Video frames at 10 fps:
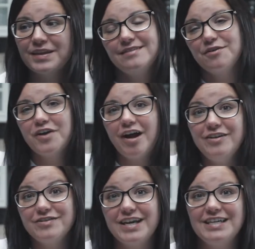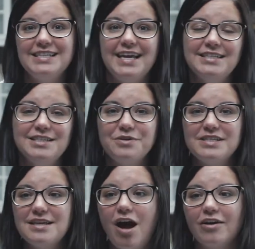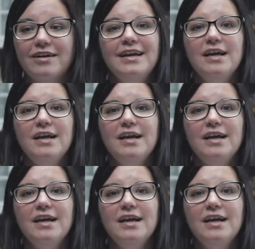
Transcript: So I've kind of turned it into a song.